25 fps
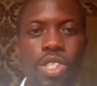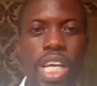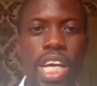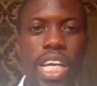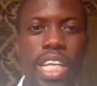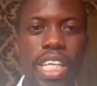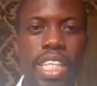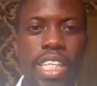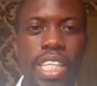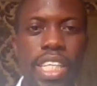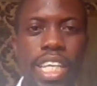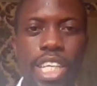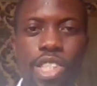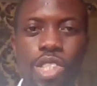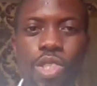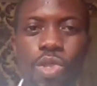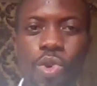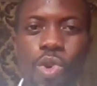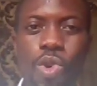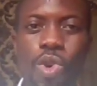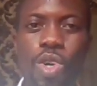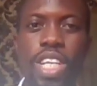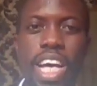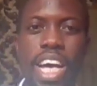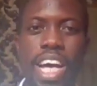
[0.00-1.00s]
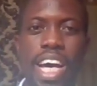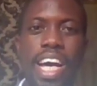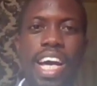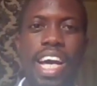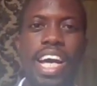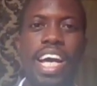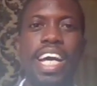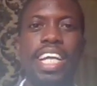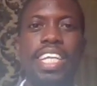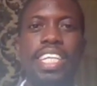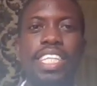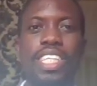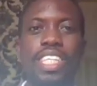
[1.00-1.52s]
and there's no other
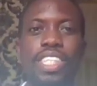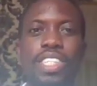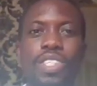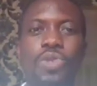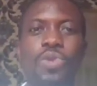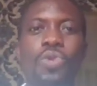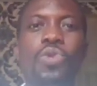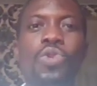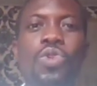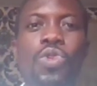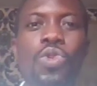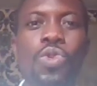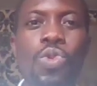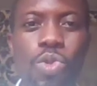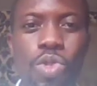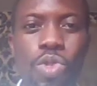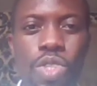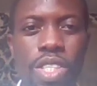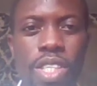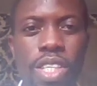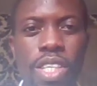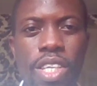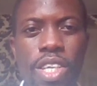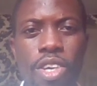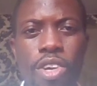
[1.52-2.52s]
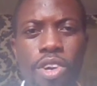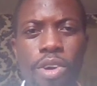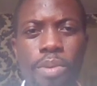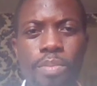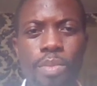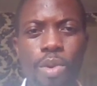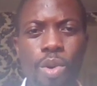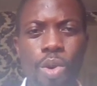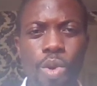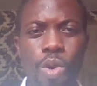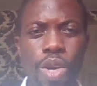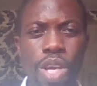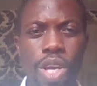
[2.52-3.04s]
hand to use.
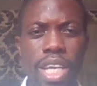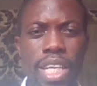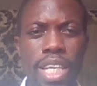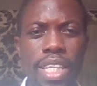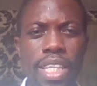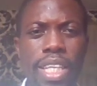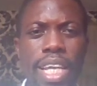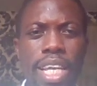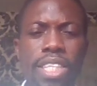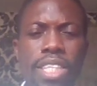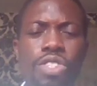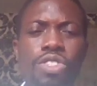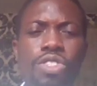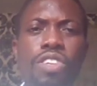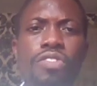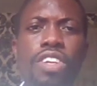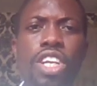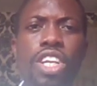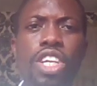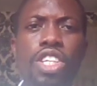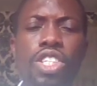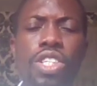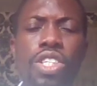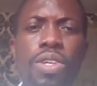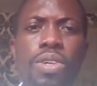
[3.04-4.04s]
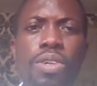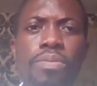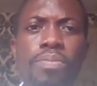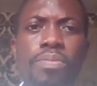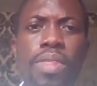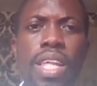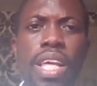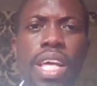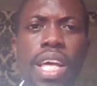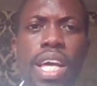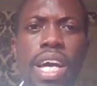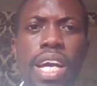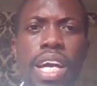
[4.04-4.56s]
But in that
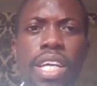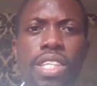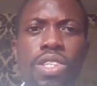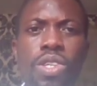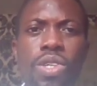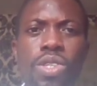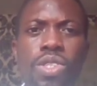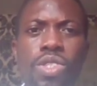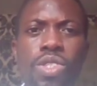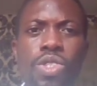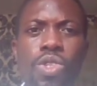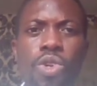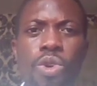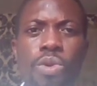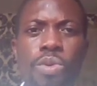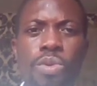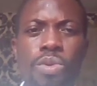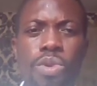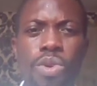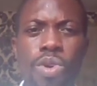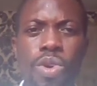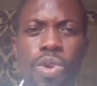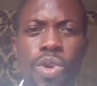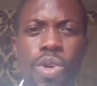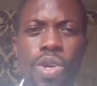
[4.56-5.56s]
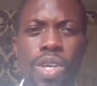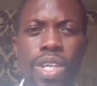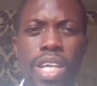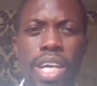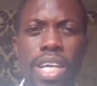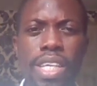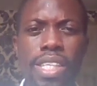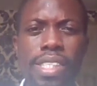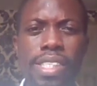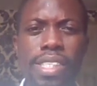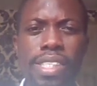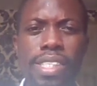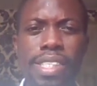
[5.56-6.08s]
revelation, I just saw
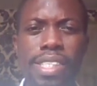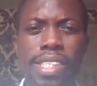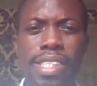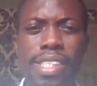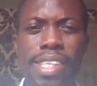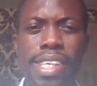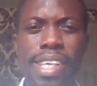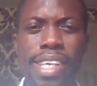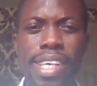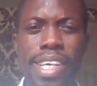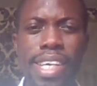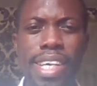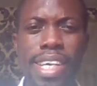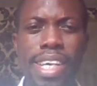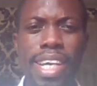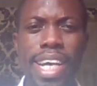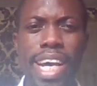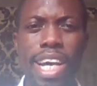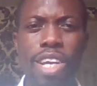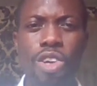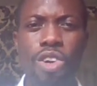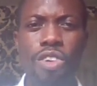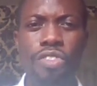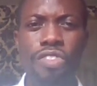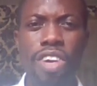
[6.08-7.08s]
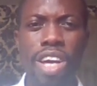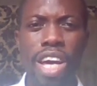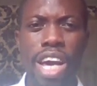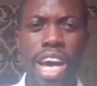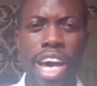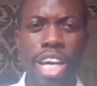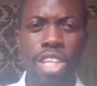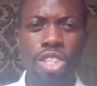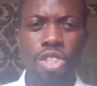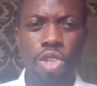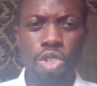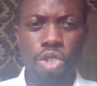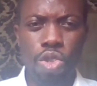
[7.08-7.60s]
there is a kind of,
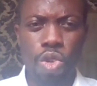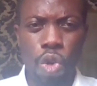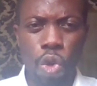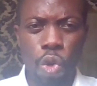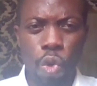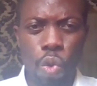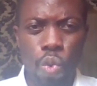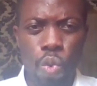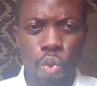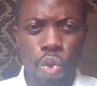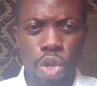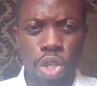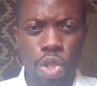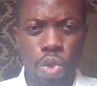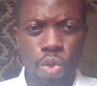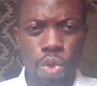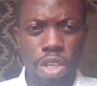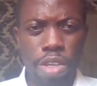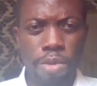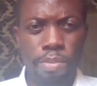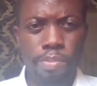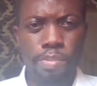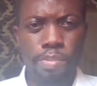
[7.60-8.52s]
I just look into the